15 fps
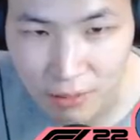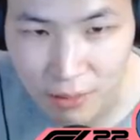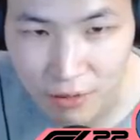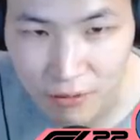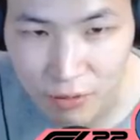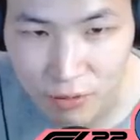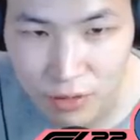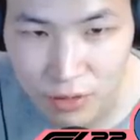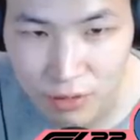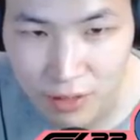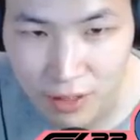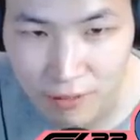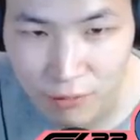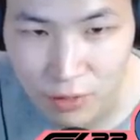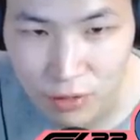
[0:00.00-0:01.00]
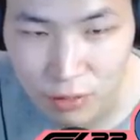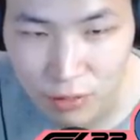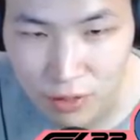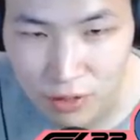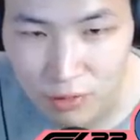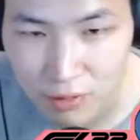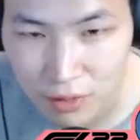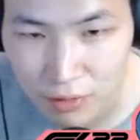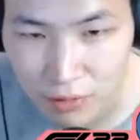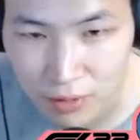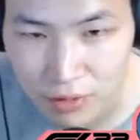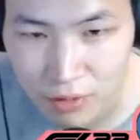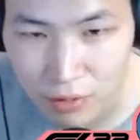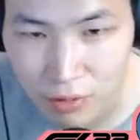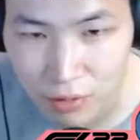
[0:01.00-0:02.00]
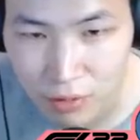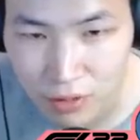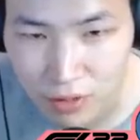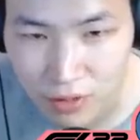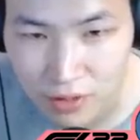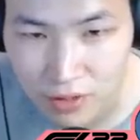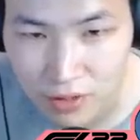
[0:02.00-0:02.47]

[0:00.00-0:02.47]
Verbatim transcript: but of course with F123 around the corner,